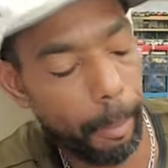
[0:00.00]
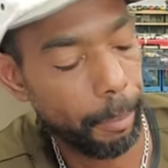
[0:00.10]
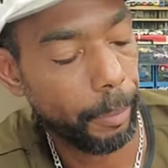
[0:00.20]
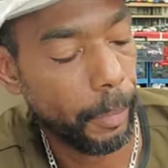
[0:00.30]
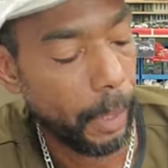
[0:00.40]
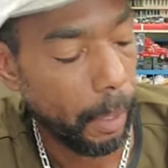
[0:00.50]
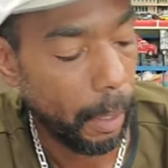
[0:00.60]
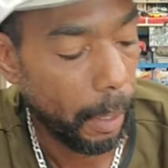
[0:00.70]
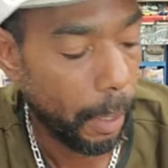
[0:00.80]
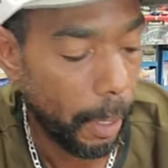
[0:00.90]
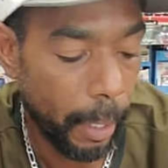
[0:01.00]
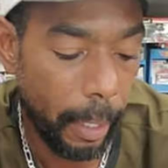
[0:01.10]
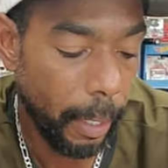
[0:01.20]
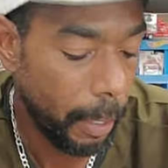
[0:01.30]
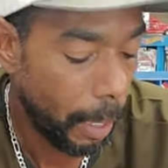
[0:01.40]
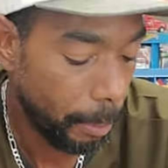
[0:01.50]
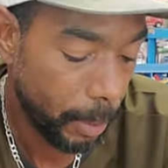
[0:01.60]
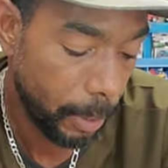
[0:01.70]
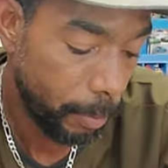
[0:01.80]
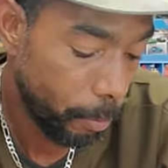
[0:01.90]
them. And I'm
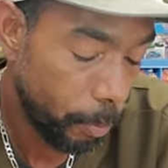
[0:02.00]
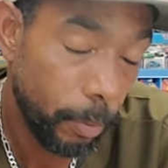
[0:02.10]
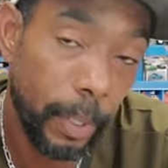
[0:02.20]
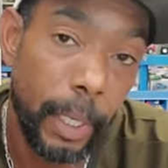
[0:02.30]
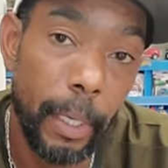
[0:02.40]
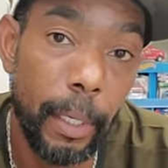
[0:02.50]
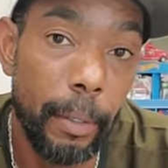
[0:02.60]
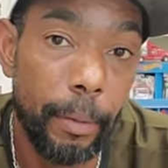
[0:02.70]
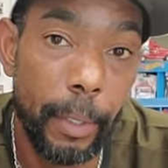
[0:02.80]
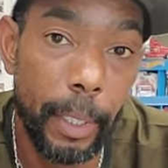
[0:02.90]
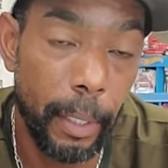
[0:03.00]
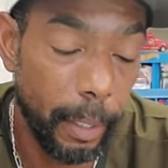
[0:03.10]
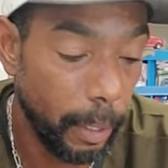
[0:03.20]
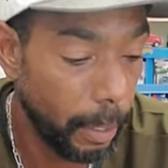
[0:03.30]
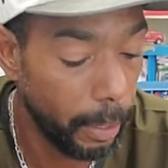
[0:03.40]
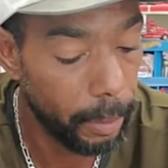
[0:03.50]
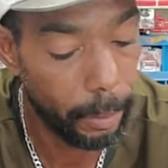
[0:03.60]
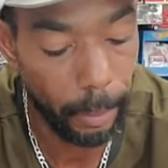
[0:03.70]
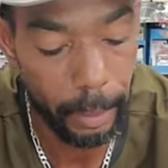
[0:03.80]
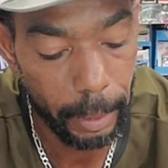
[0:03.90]
just really, really leaning
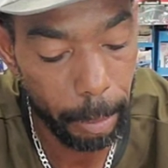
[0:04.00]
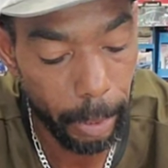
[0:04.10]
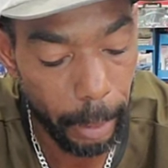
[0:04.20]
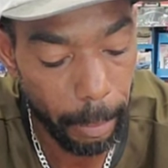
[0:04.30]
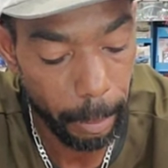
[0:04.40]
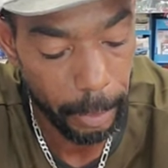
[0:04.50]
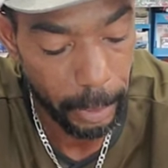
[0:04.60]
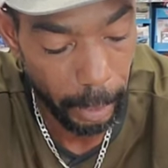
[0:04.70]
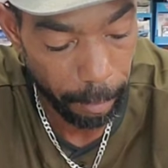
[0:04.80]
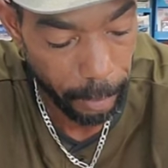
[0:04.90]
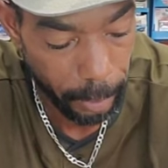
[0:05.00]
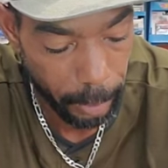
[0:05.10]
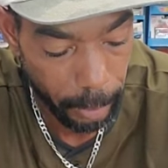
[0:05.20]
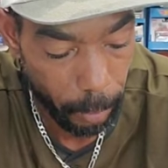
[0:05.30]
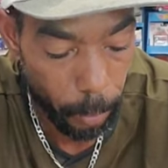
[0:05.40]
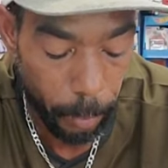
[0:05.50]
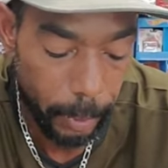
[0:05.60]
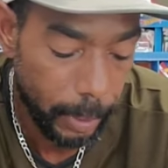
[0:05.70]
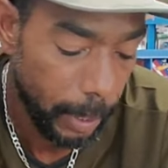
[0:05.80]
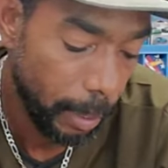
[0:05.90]
towards this premium stuff. Just cool
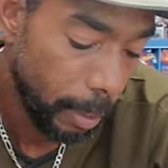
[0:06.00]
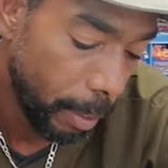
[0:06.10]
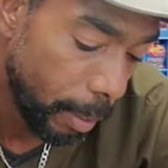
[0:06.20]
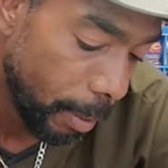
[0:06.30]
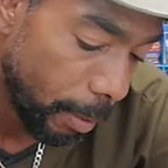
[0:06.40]
to see